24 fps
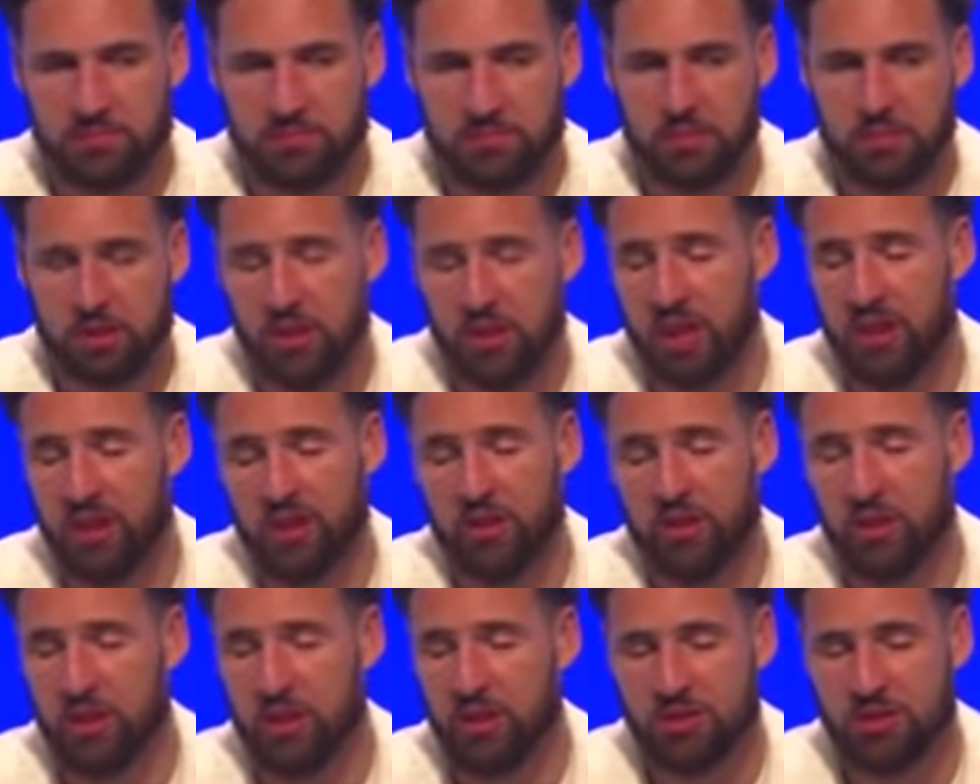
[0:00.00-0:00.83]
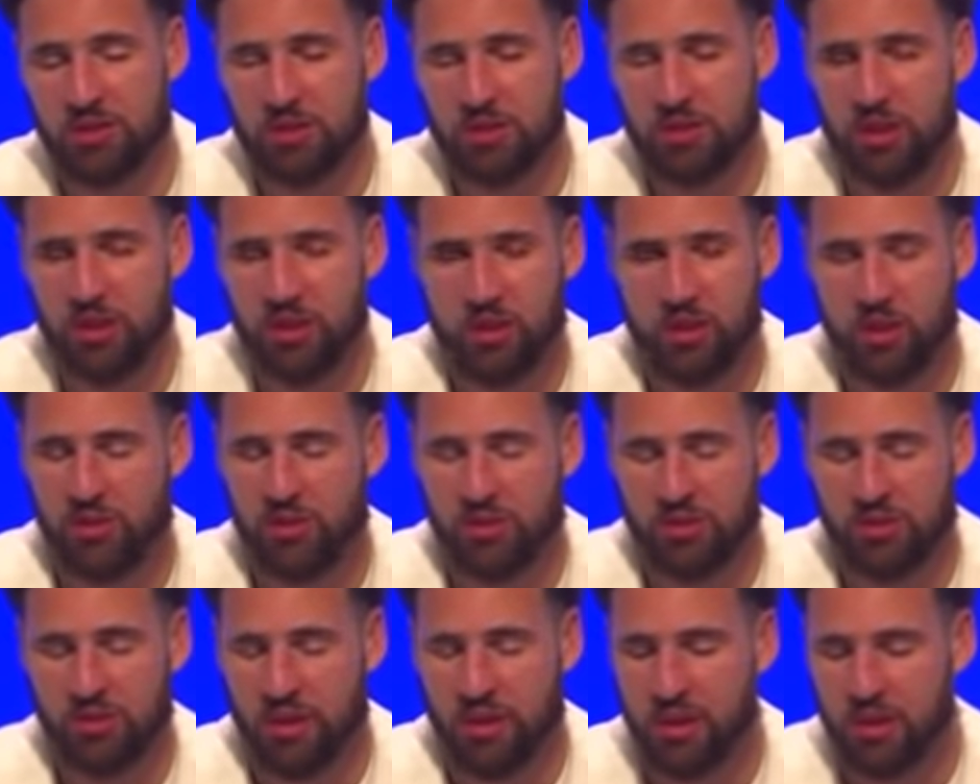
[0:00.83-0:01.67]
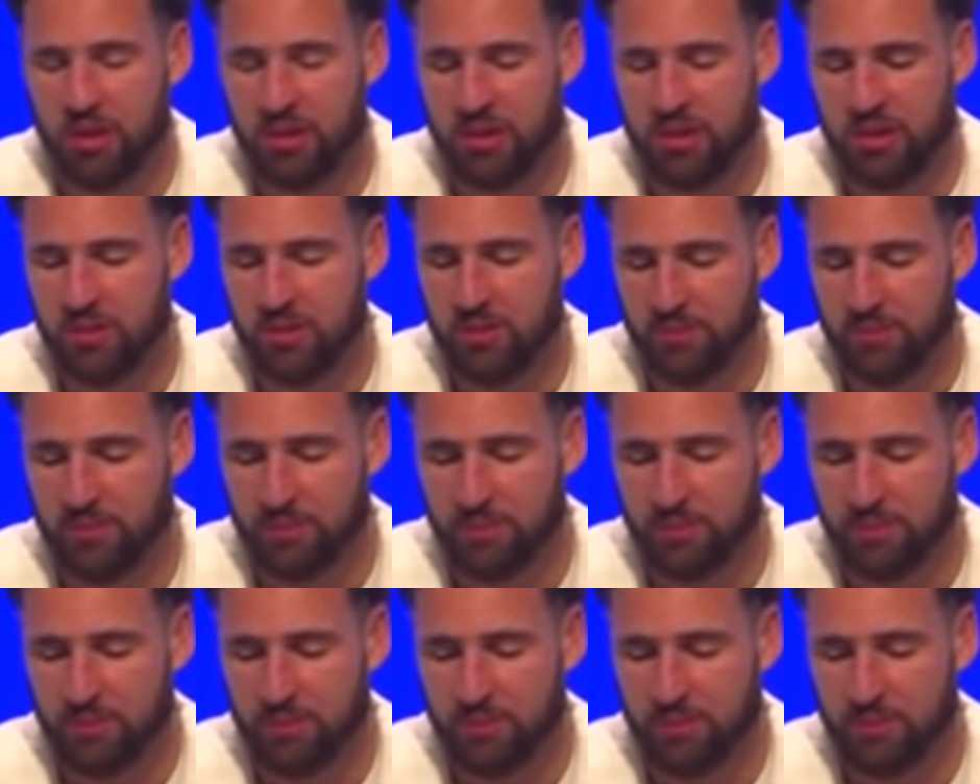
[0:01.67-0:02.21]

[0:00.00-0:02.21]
Our crowd, too. Our crowd was great out there.